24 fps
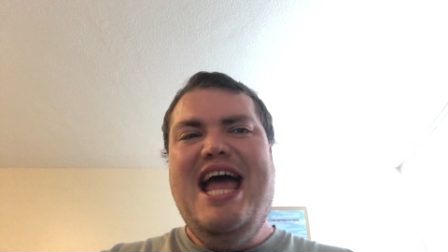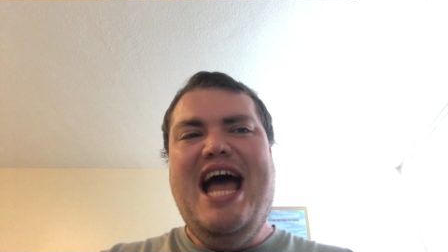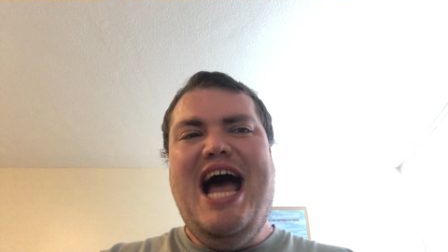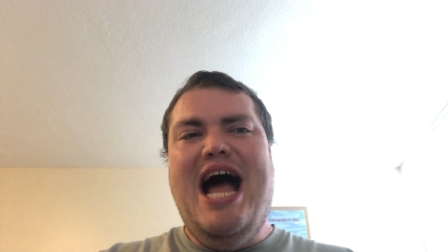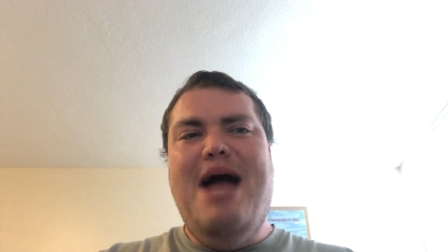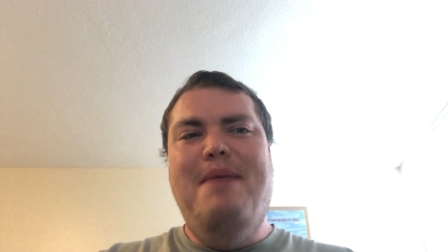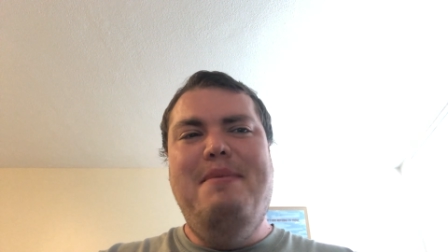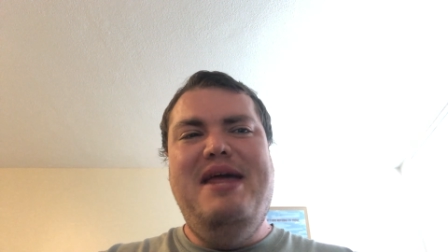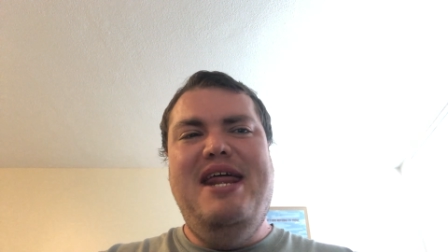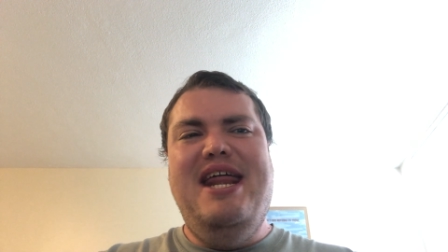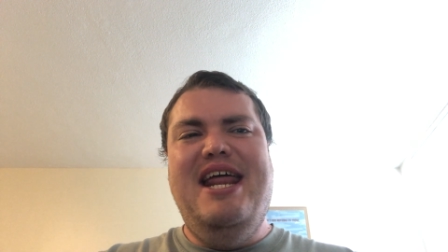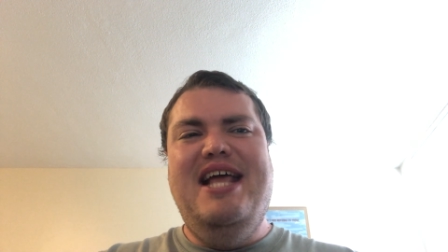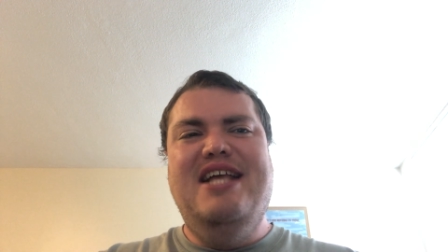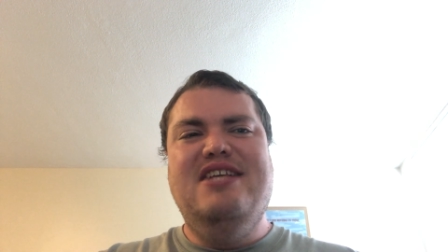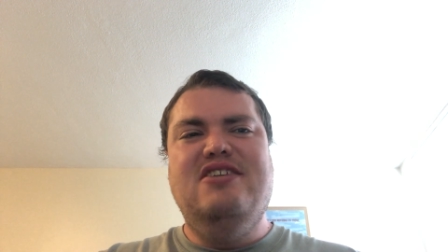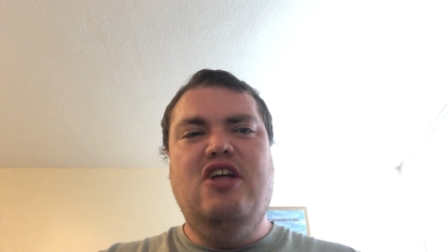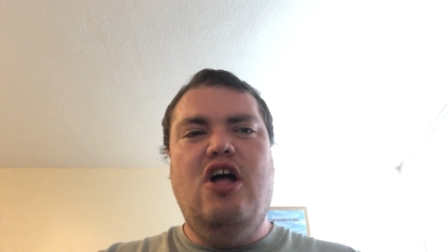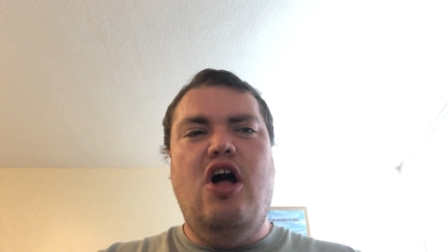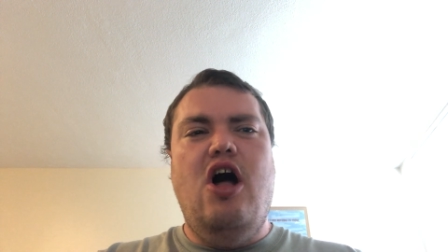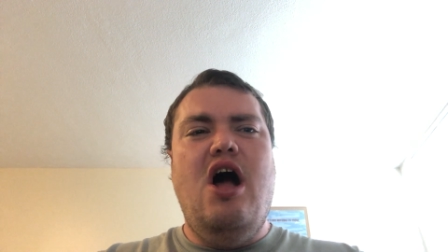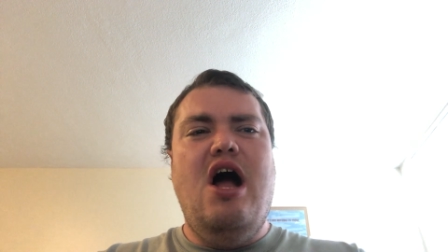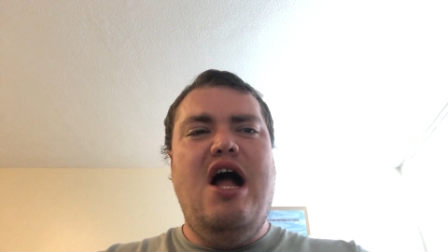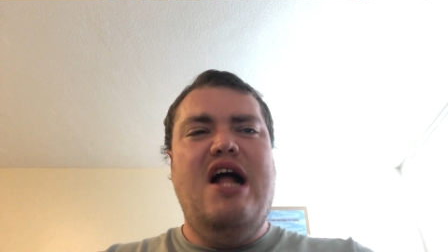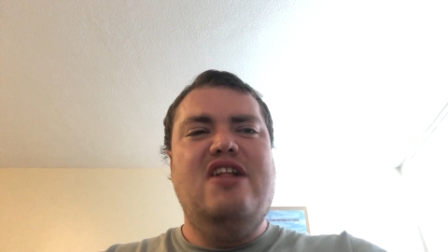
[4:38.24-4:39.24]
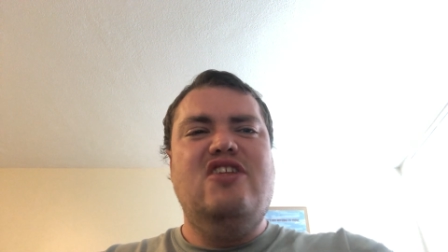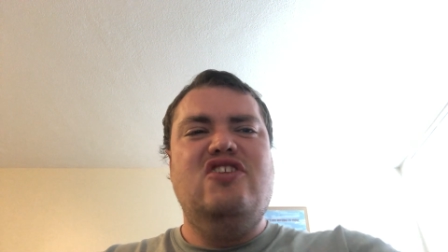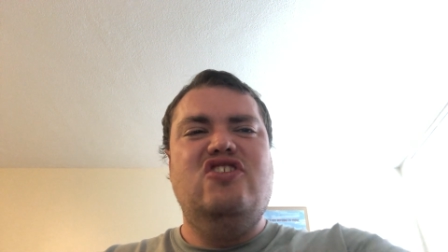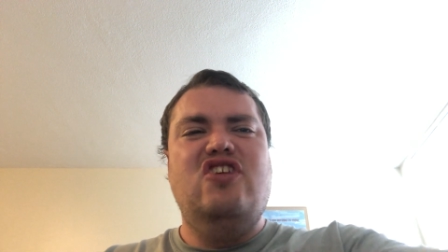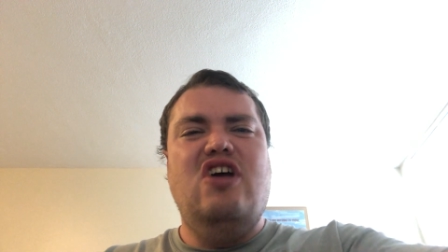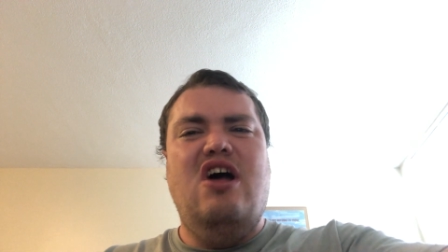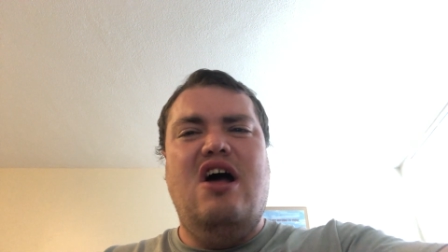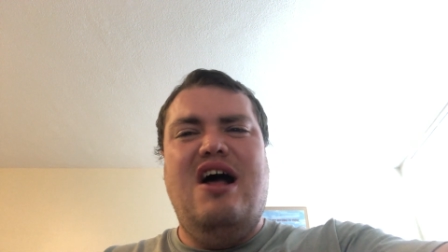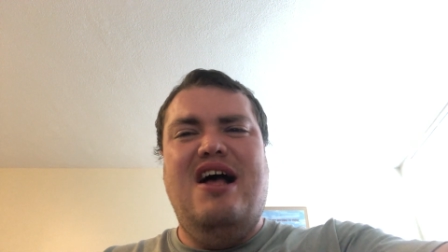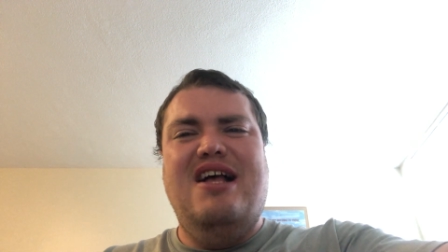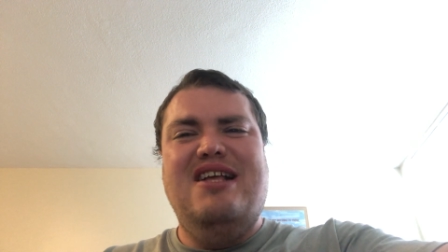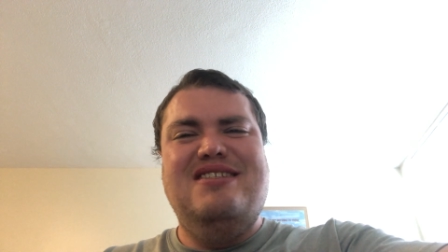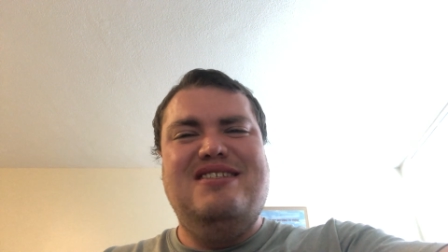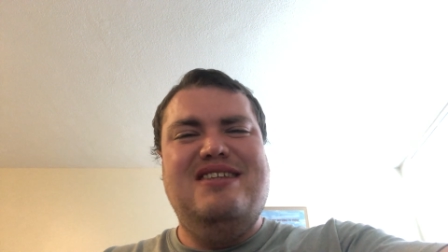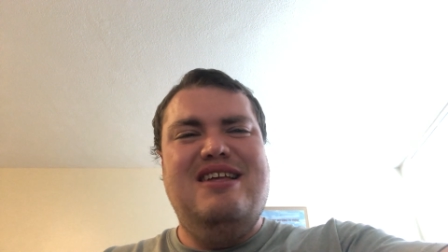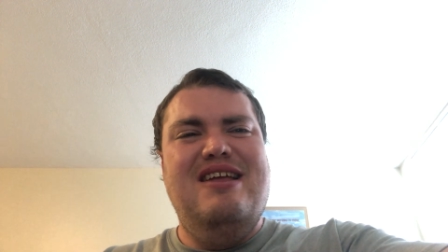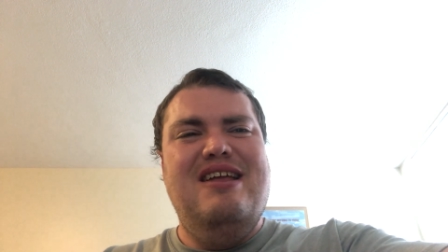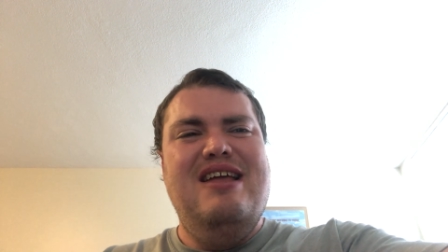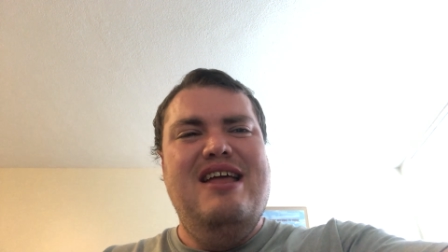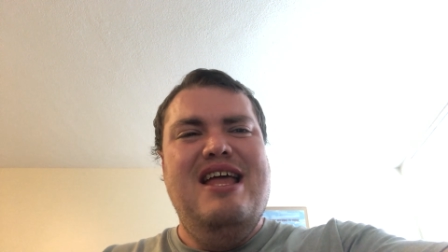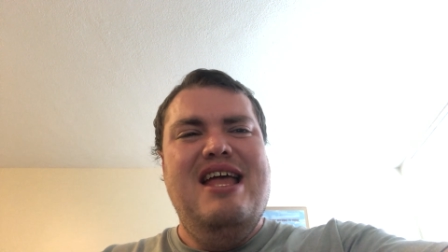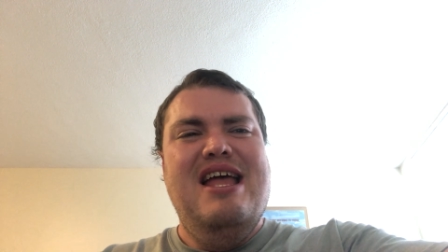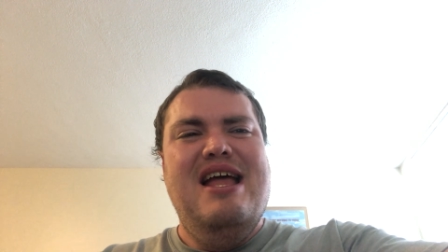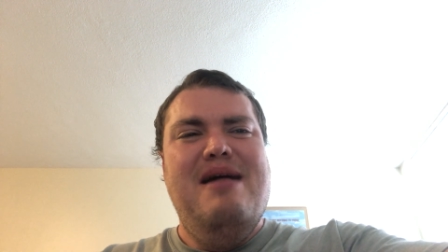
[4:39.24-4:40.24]
I mean, it is a hot sauce,
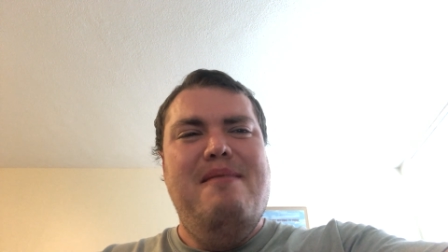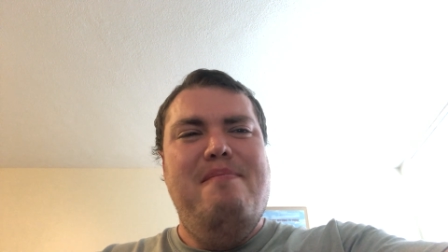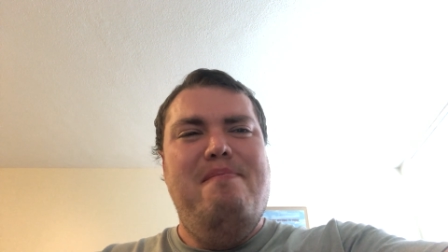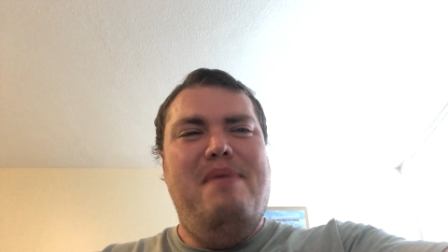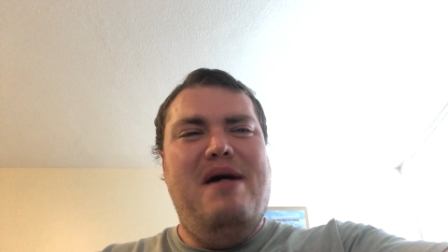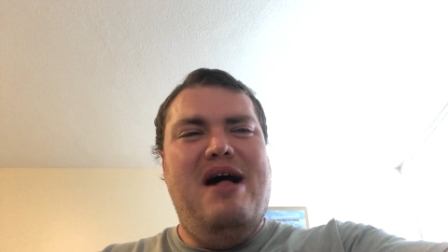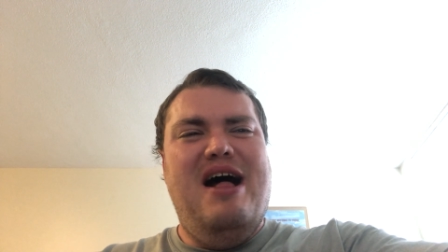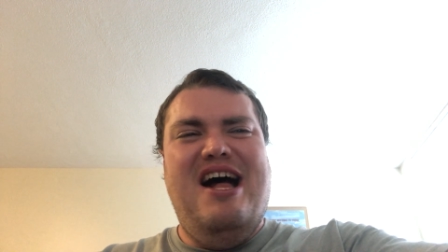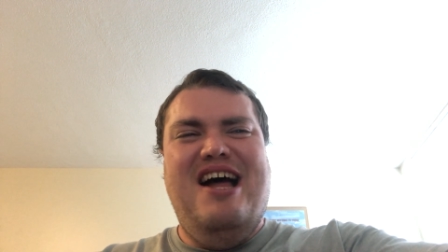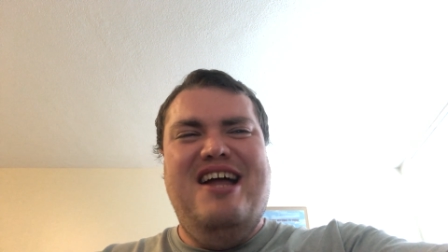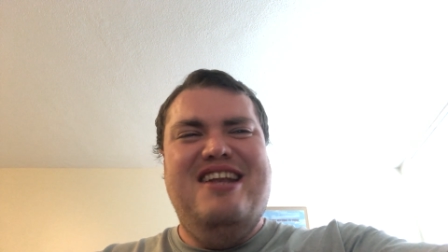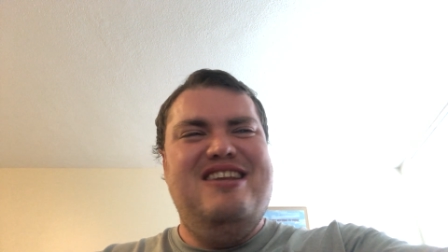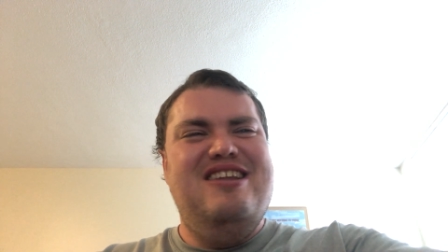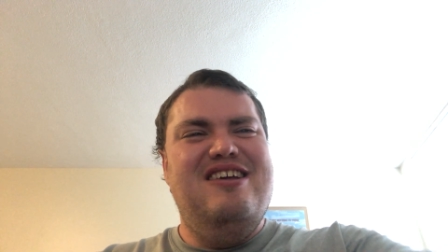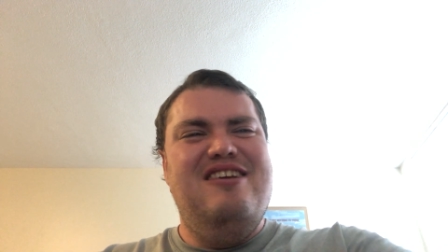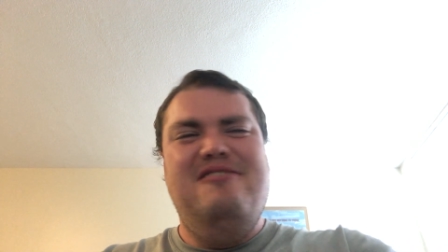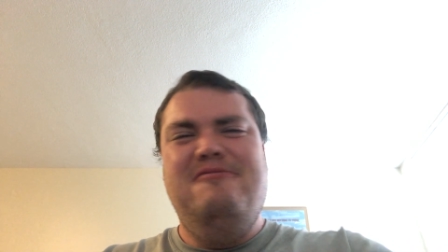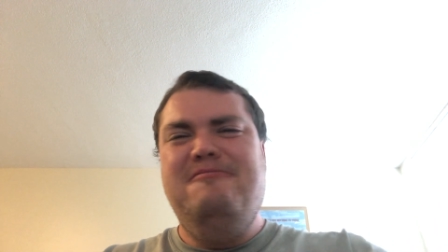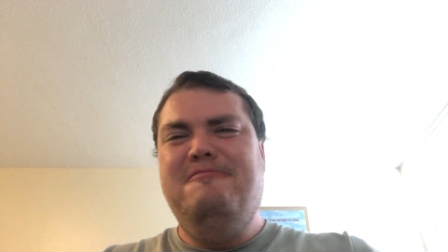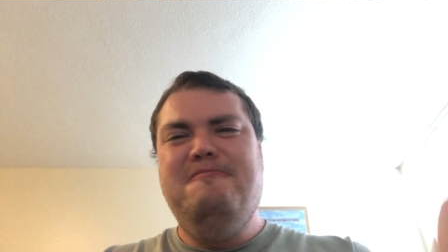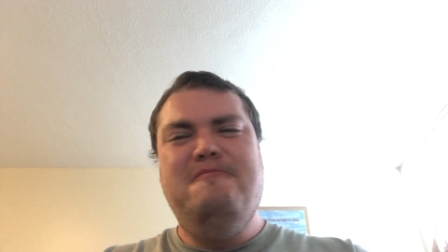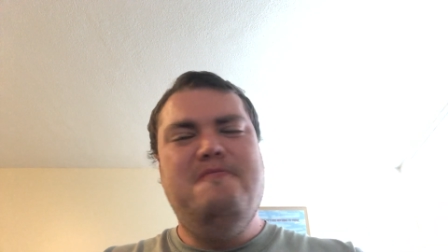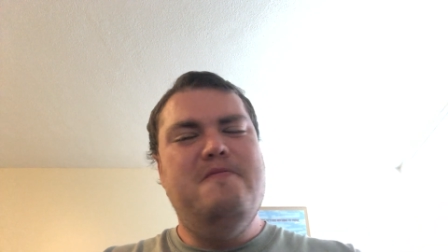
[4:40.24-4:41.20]
but